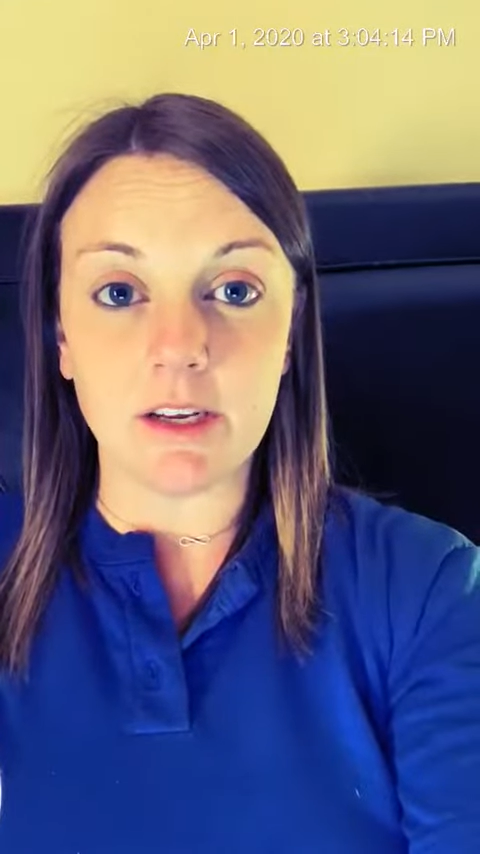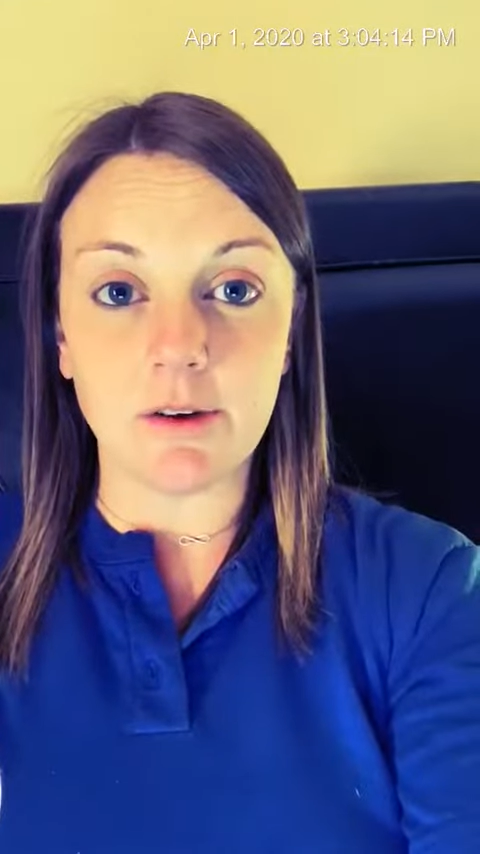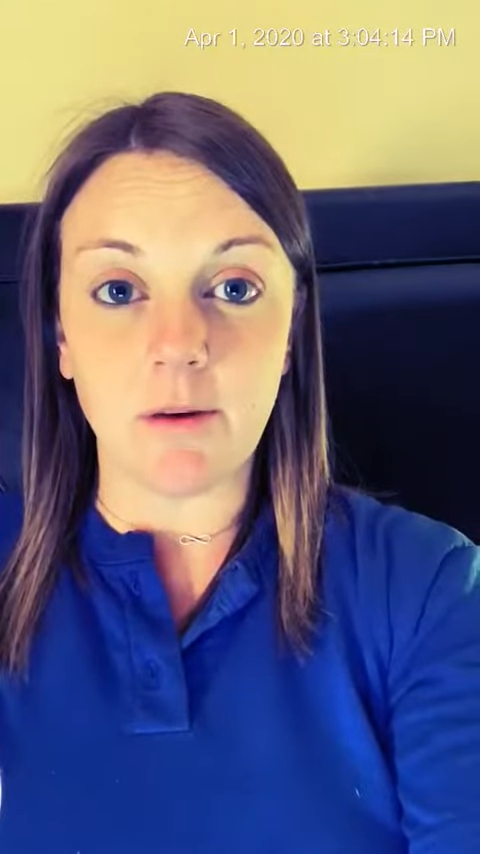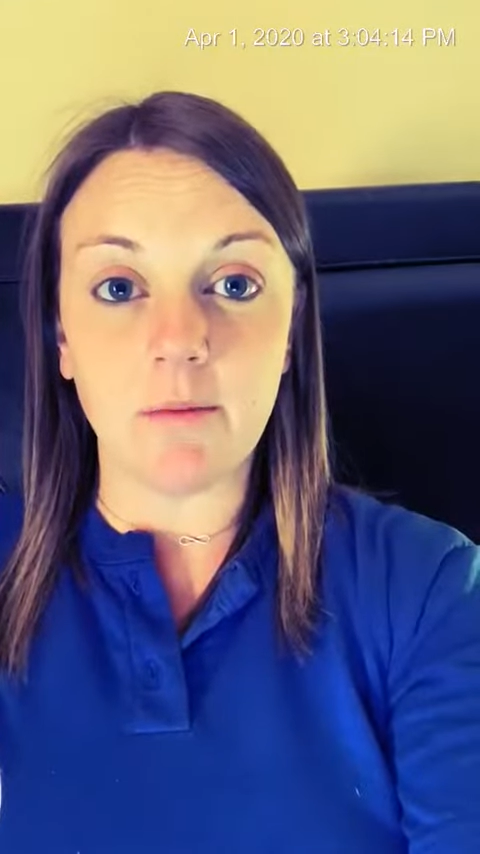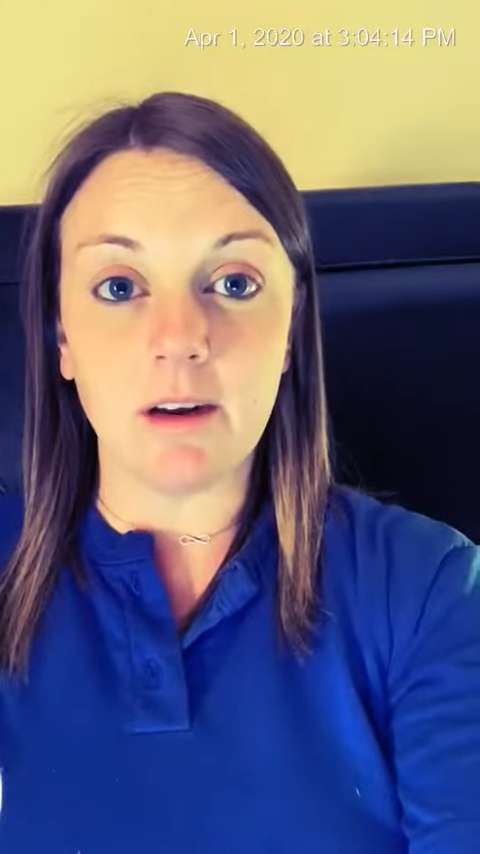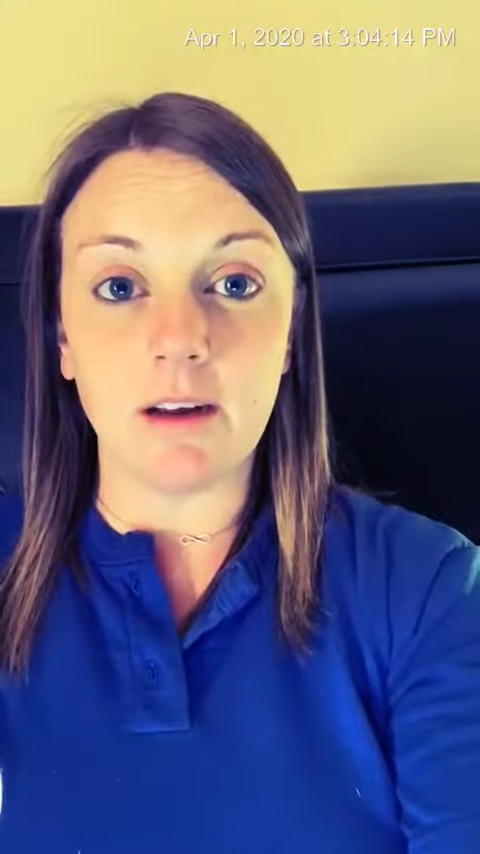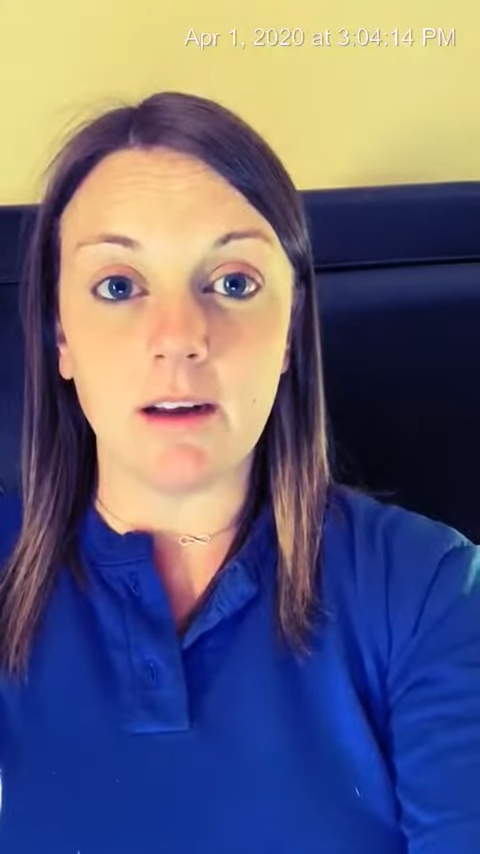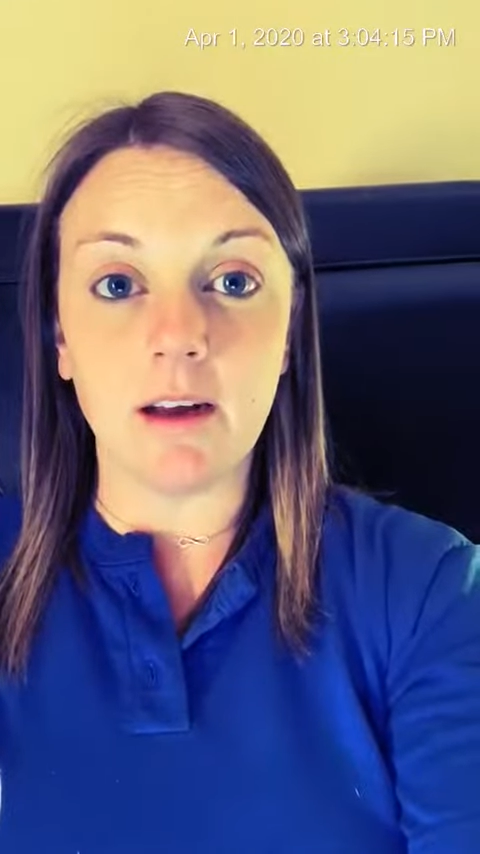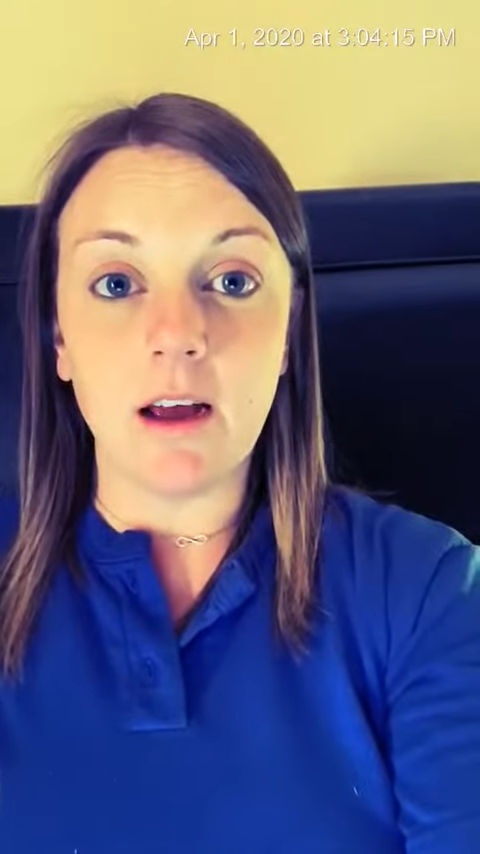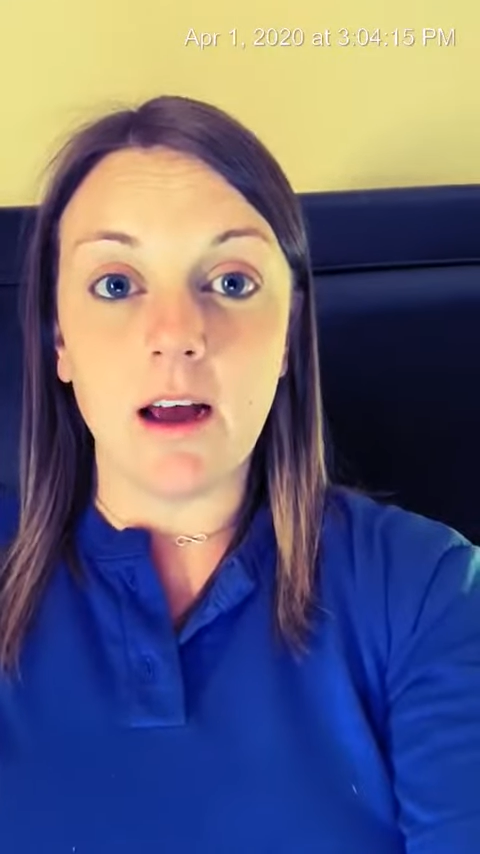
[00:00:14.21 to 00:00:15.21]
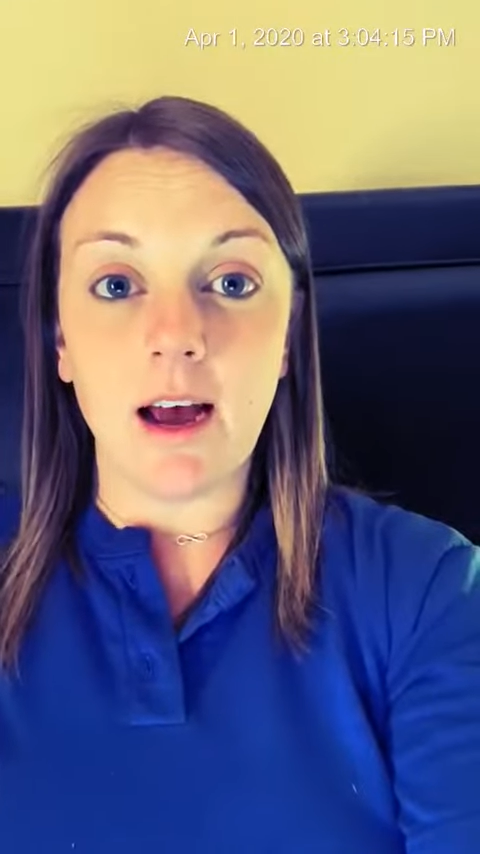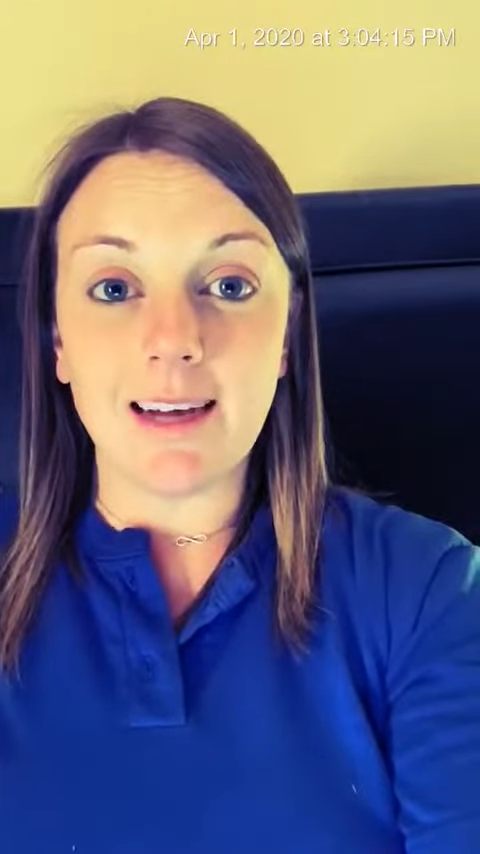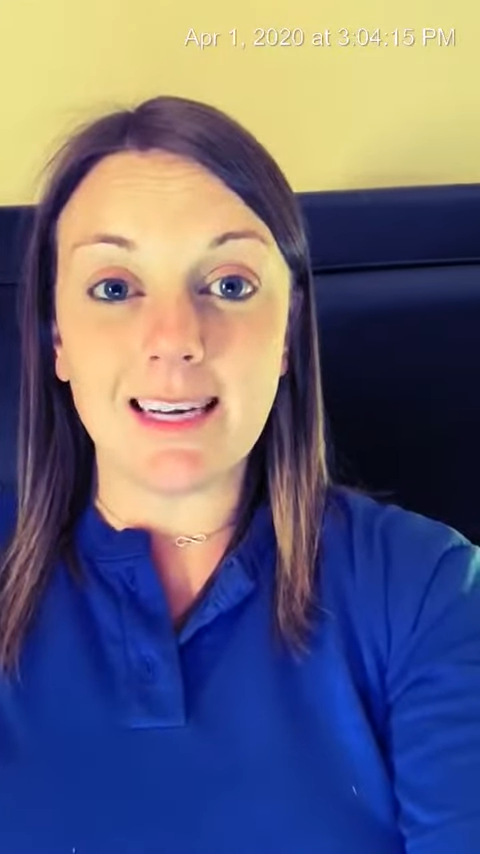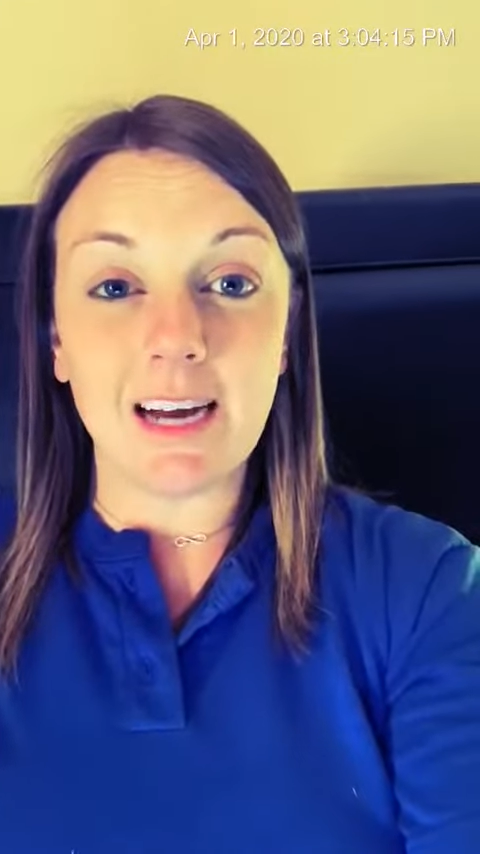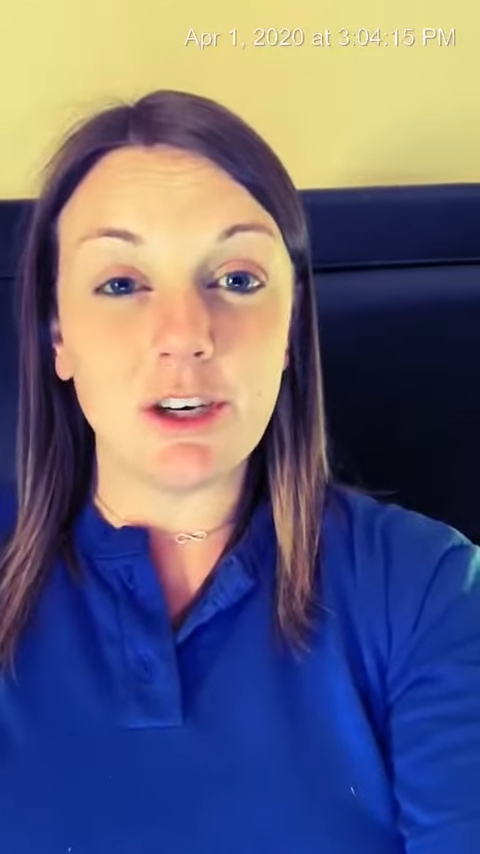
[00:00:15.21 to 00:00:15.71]
So I'm going to
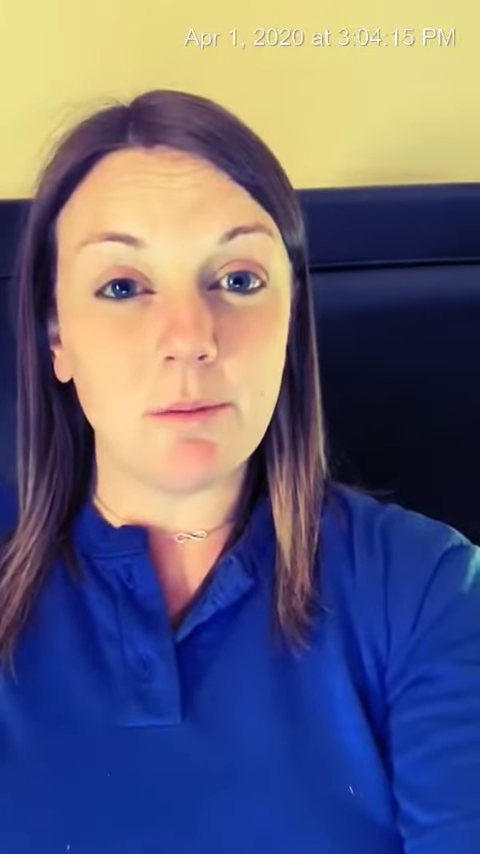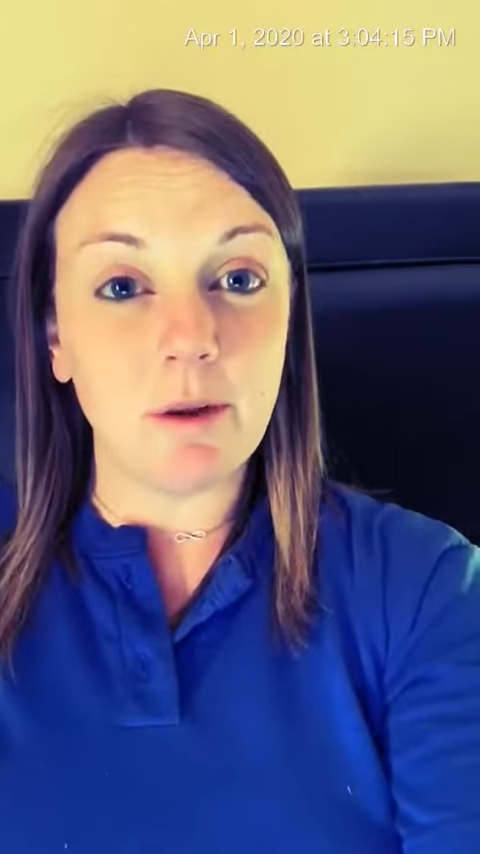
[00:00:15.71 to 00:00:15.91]
attach a